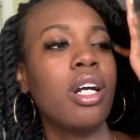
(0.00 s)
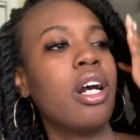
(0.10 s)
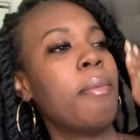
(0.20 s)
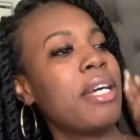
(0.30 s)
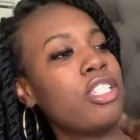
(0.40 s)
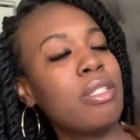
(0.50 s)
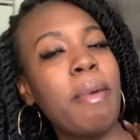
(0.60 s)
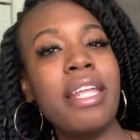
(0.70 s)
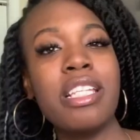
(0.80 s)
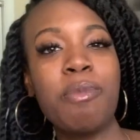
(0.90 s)
Um, I just
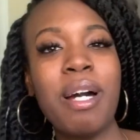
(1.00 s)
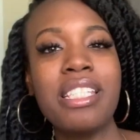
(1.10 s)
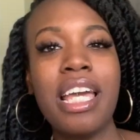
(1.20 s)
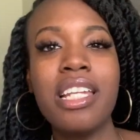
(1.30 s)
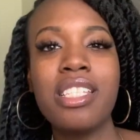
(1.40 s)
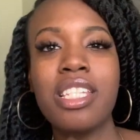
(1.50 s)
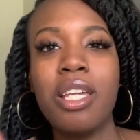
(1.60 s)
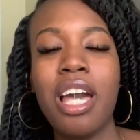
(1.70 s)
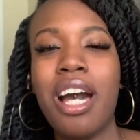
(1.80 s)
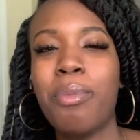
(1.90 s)
made it
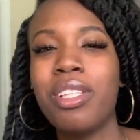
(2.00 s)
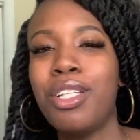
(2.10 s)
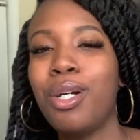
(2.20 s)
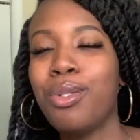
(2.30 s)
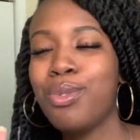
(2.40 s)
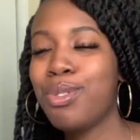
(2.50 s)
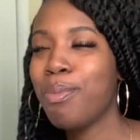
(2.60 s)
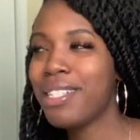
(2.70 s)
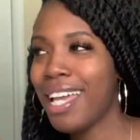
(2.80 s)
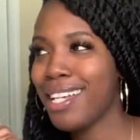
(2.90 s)
spontaneously. I really don't do too
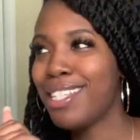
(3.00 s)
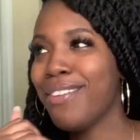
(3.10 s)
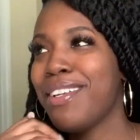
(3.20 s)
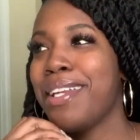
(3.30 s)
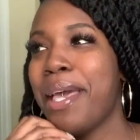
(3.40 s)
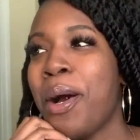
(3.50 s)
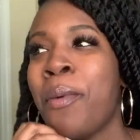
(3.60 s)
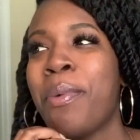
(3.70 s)
much activity now.